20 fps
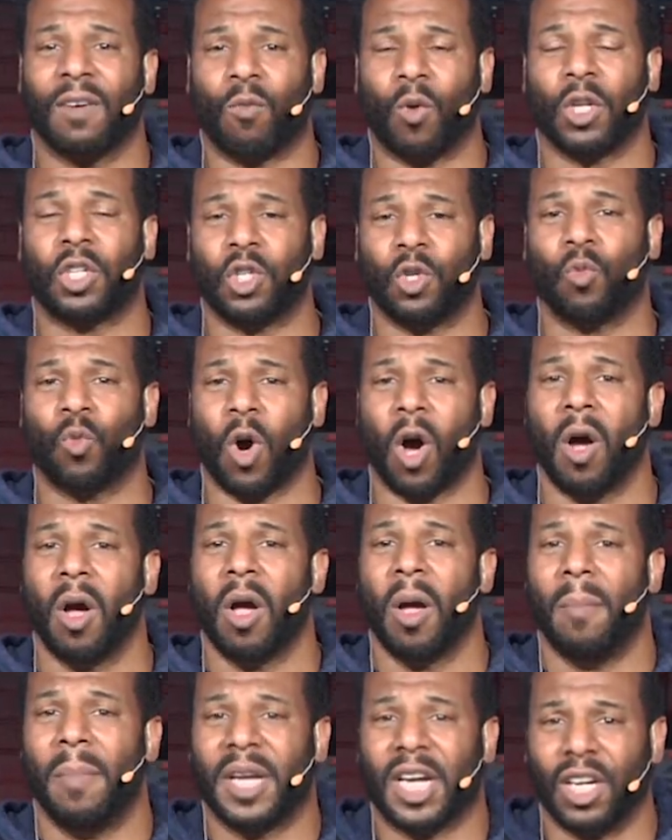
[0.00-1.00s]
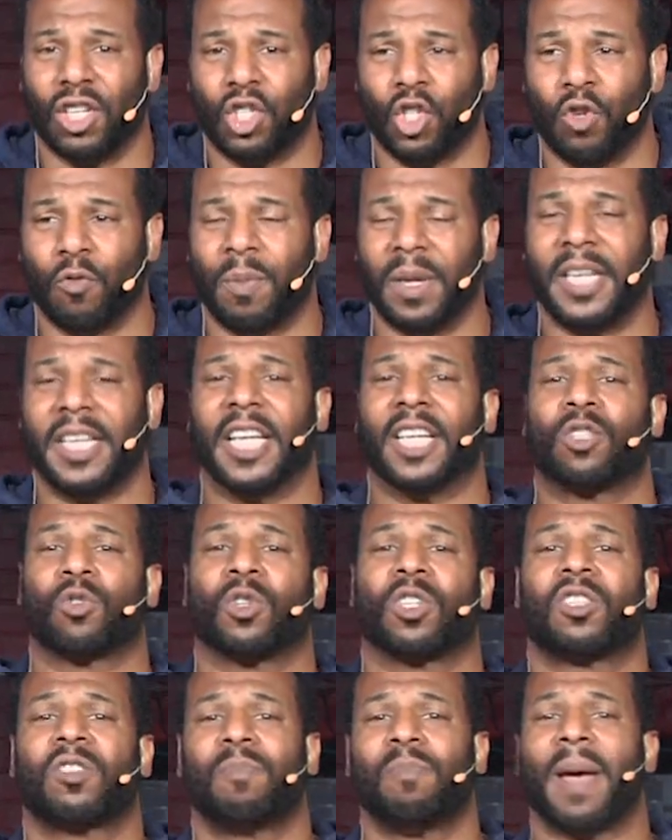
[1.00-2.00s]
of what you want because you've been
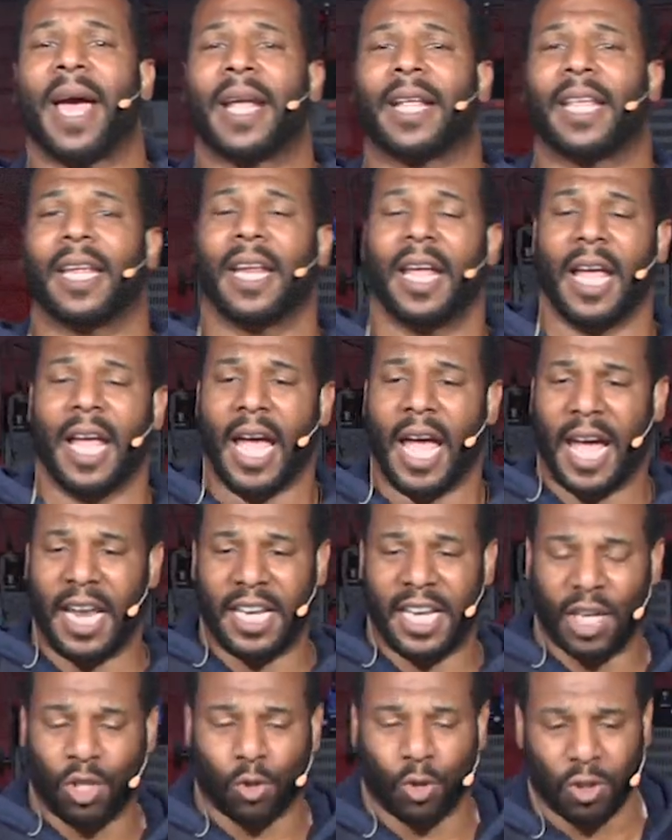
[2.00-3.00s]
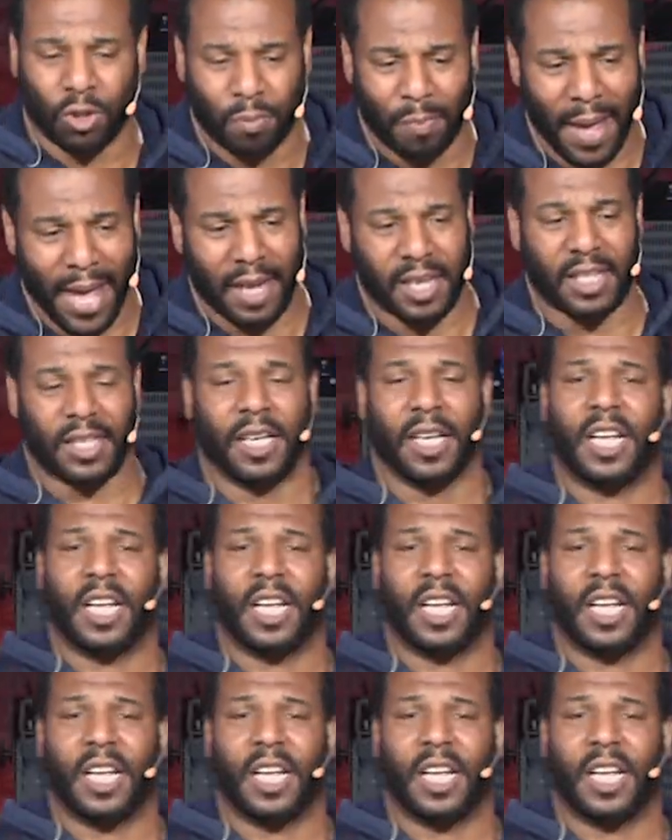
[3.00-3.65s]
disrespected. And disrespect